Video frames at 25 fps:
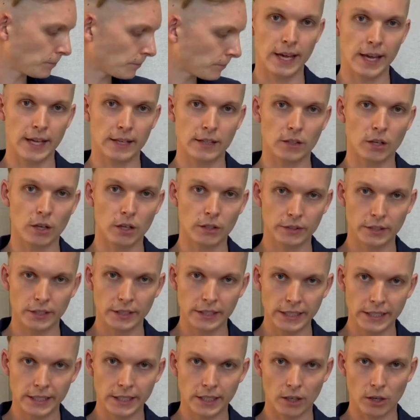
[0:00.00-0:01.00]
and on the
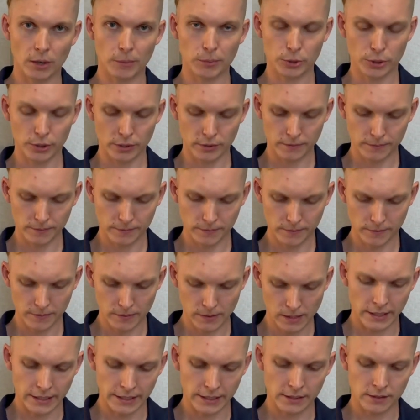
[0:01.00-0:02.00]
leaning option,
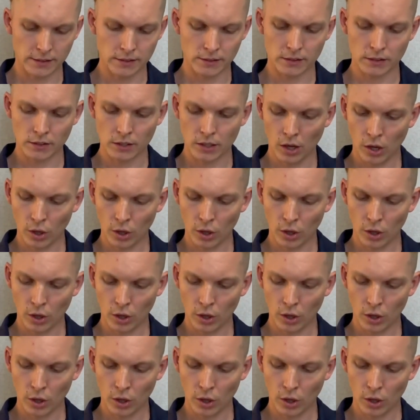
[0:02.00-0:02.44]
it's